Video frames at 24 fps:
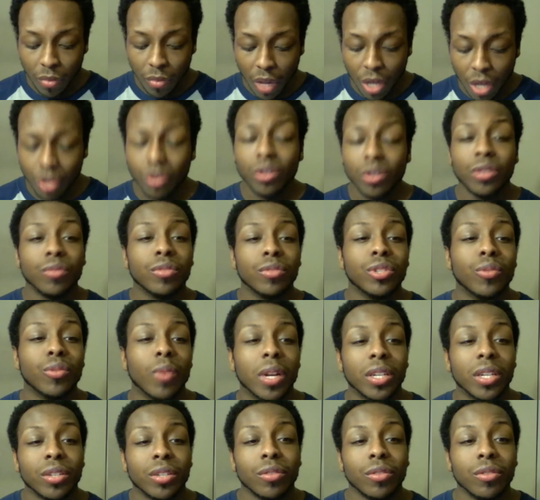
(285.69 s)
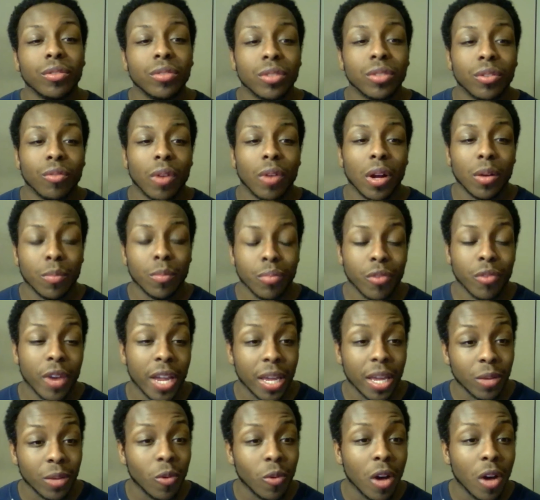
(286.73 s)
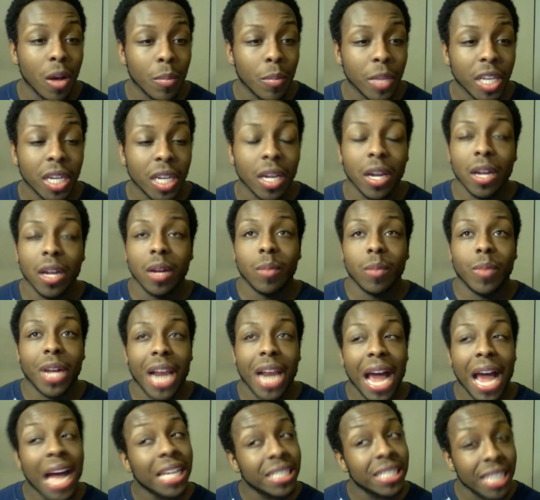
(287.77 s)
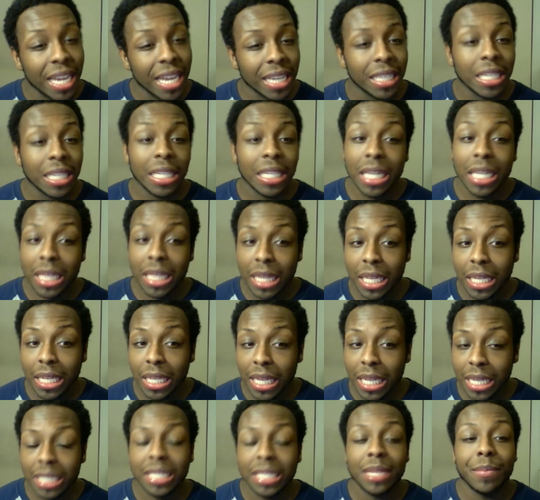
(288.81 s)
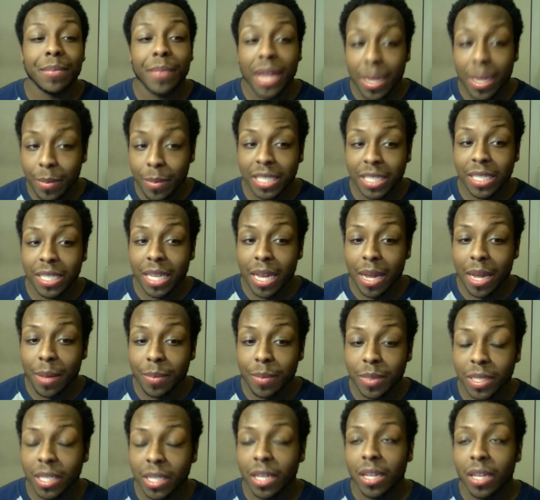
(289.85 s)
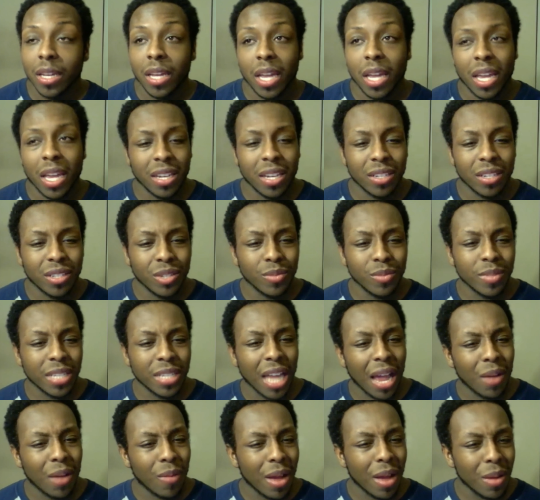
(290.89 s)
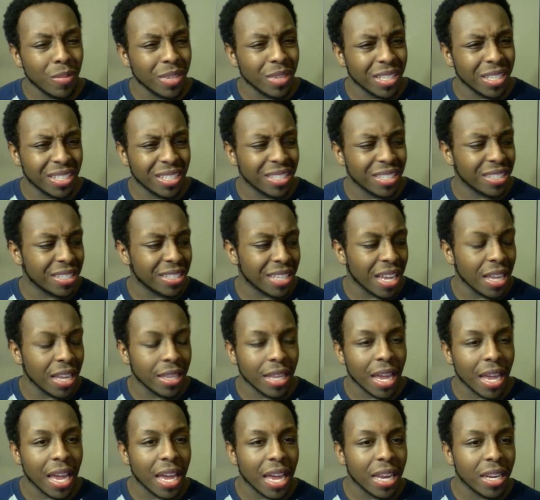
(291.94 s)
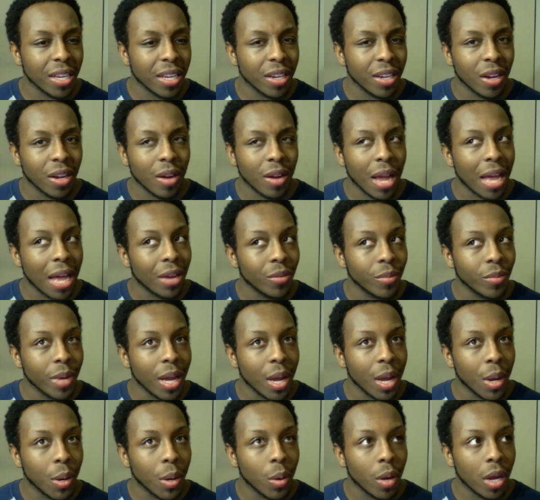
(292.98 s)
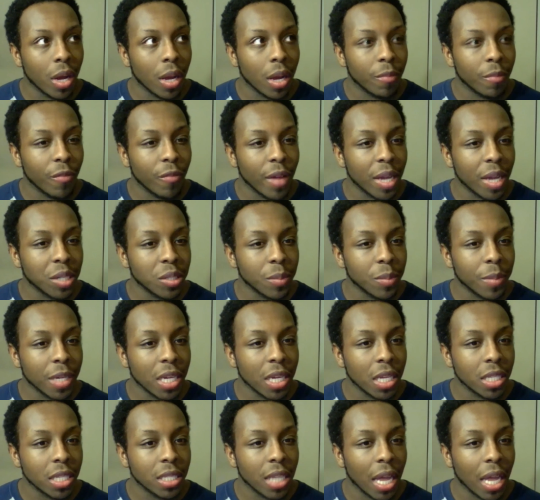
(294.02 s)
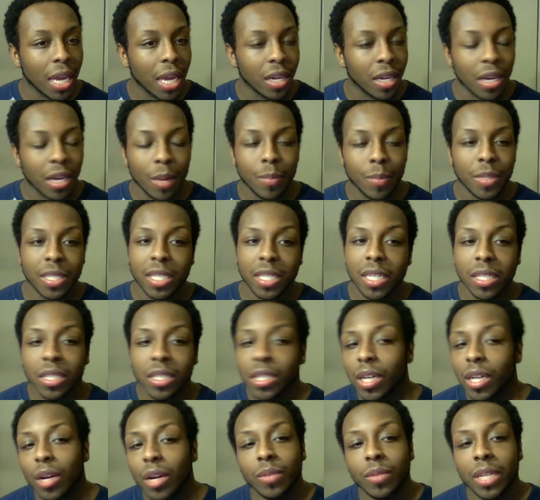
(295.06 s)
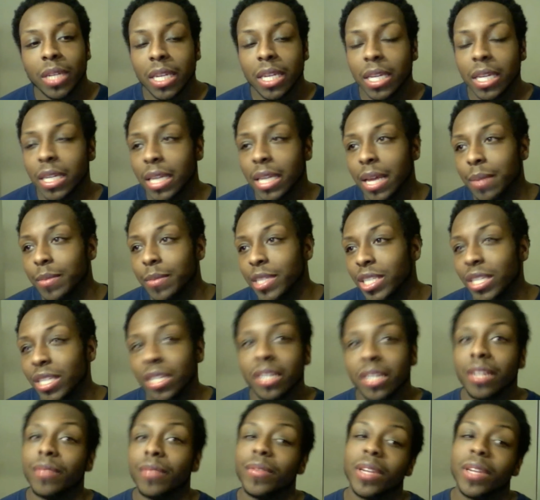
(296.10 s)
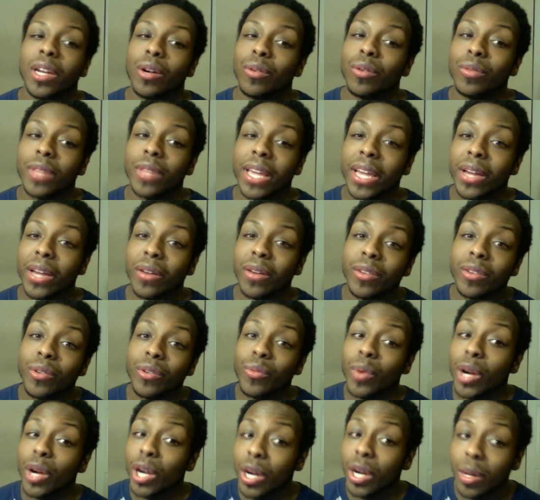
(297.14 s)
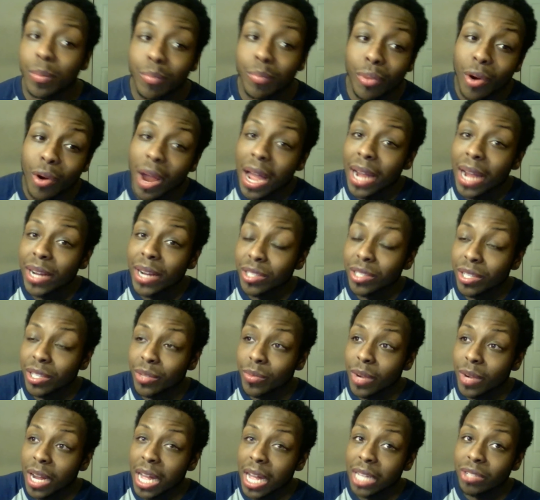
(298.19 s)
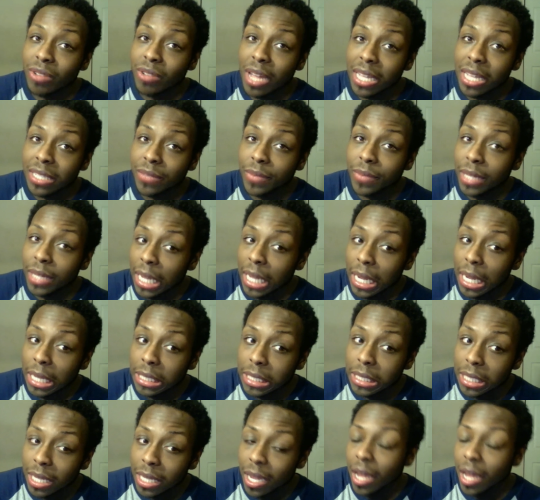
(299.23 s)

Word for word: you can do what you want to do. You're a grown praying woman, but I take Linnethia Leakes in baby steps. And she was like, why would she say that? You know, I don't know, um, Phaedra, because like a couple of seasons ago, NeNe claimed that she didn't even know who the hell you were prior to the Real Housewives of Atlanta